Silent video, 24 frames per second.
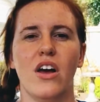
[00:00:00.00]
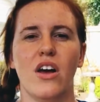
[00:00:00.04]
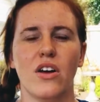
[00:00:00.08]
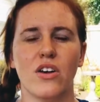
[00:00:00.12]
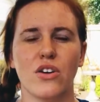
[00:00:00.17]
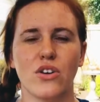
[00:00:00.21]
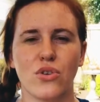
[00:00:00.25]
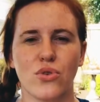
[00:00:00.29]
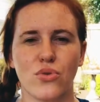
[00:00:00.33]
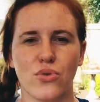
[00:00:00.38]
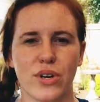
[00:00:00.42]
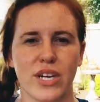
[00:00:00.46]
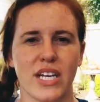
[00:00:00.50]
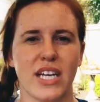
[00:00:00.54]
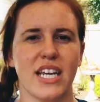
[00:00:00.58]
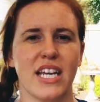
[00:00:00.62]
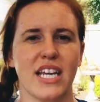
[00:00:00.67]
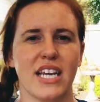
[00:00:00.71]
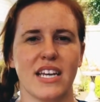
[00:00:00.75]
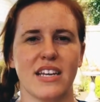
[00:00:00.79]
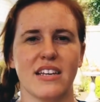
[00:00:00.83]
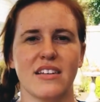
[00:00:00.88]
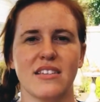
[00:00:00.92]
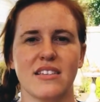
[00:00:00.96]

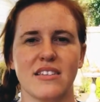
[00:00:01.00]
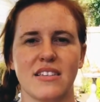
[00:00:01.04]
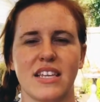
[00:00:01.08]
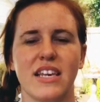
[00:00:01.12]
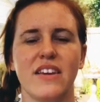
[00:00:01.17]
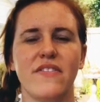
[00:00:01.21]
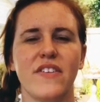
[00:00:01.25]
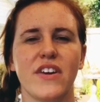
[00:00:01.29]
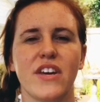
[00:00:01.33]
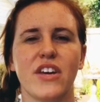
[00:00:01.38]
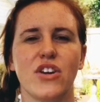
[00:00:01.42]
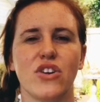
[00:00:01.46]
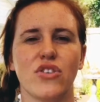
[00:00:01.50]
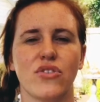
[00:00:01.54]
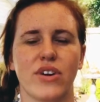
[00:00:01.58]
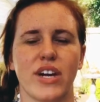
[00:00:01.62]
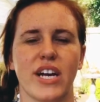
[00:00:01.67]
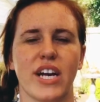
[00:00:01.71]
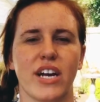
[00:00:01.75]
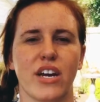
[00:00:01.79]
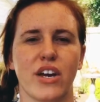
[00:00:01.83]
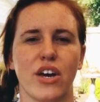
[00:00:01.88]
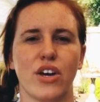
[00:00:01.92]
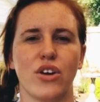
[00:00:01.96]
greeny, leafy
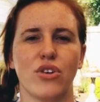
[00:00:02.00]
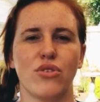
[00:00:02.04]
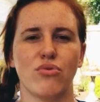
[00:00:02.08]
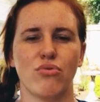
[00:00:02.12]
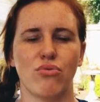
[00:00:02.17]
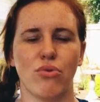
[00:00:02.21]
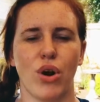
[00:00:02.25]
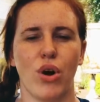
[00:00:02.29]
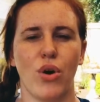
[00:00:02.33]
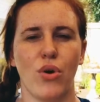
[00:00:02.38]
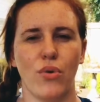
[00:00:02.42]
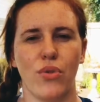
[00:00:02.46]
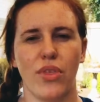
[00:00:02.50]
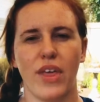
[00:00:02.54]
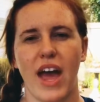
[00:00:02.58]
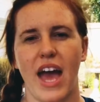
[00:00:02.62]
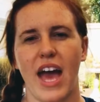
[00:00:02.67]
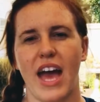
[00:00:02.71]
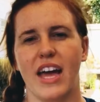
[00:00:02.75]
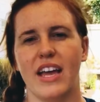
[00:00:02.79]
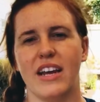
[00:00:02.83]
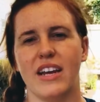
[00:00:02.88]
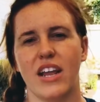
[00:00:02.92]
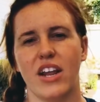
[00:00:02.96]
green growth
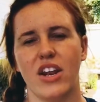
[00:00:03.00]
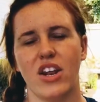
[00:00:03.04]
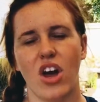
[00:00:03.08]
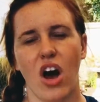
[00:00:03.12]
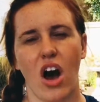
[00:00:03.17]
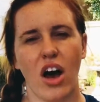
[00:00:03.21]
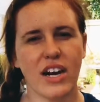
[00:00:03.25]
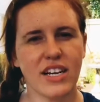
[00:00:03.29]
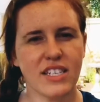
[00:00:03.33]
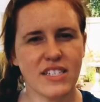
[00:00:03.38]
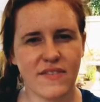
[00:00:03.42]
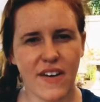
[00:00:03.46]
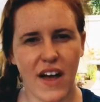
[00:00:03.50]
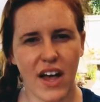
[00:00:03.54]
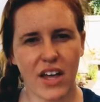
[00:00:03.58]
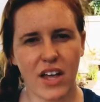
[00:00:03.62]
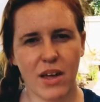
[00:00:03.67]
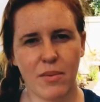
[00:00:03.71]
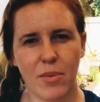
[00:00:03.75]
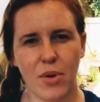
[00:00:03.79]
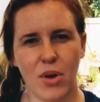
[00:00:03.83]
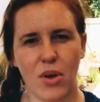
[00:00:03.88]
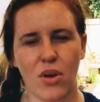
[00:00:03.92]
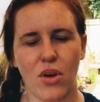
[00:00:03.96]
and not as
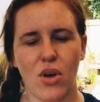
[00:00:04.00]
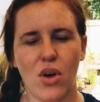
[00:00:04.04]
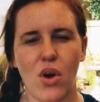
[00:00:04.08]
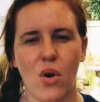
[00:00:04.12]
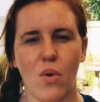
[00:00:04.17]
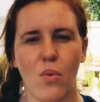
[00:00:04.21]
valuable